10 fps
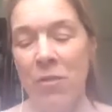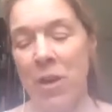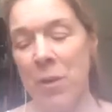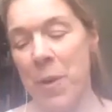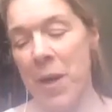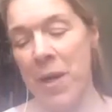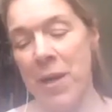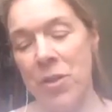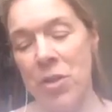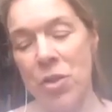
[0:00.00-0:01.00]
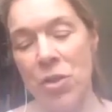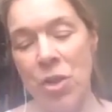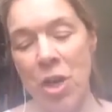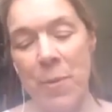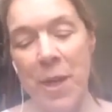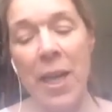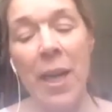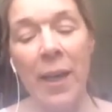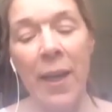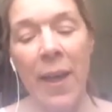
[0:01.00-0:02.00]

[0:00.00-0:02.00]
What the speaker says: run by Jeremy King